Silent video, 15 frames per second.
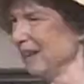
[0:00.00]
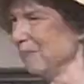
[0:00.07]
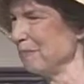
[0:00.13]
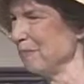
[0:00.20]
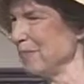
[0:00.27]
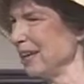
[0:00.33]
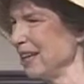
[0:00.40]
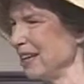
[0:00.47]

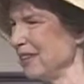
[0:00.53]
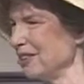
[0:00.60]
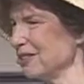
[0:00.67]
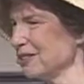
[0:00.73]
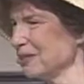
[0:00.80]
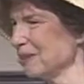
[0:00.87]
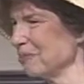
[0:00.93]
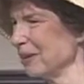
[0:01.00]

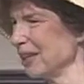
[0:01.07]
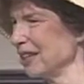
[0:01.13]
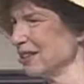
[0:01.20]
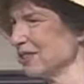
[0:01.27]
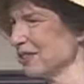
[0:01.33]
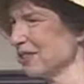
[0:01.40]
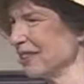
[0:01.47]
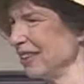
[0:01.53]
major,
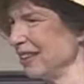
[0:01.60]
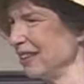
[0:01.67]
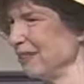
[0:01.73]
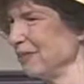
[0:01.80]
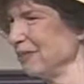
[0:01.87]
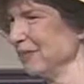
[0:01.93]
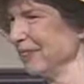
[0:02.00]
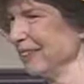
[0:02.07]
major thing
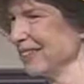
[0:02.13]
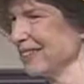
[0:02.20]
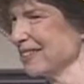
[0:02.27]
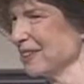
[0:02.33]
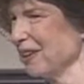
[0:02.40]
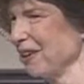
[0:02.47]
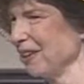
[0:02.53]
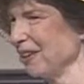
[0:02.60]
for us
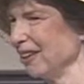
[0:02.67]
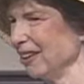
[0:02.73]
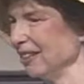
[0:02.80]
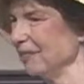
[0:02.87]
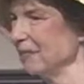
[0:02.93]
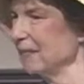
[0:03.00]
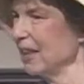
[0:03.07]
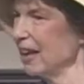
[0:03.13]

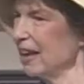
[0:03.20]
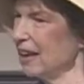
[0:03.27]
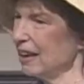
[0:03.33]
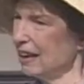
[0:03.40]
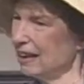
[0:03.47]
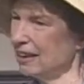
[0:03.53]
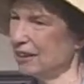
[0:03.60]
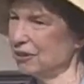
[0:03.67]
all
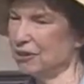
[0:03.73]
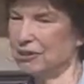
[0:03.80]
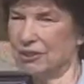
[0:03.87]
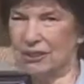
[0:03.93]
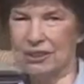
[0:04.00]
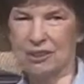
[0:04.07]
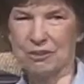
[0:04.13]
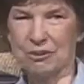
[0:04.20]
here
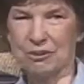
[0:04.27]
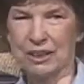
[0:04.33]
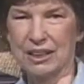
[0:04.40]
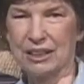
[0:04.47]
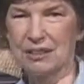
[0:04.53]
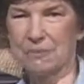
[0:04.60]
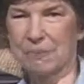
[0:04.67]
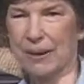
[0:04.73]
in
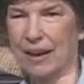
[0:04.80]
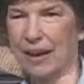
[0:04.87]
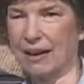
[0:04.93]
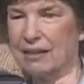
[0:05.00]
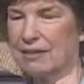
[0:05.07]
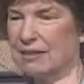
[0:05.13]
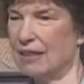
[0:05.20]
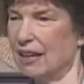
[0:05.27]
Grants
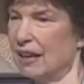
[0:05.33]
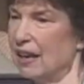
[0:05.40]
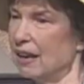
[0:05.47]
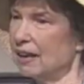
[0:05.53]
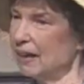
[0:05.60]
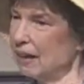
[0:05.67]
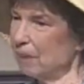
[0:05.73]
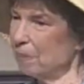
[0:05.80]
Pass.
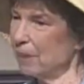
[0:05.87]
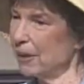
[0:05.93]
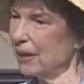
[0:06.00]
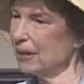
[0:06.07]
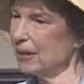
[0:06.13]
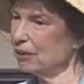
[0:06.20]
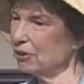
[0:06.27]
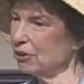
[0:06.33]
Now,
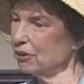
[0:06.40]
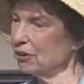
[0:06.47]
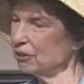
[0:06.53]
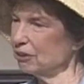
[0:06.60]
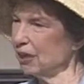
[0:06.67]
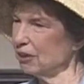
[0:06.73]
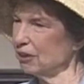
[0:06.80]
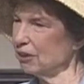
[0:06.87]
Peggy, you're a
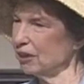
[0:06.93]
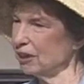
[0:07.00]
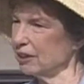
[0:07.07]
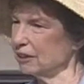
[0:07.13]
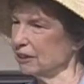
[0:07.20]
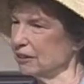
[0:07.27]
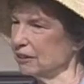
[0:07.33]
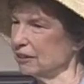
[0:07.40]
great
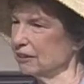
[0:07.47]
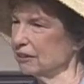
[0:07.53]
gardener.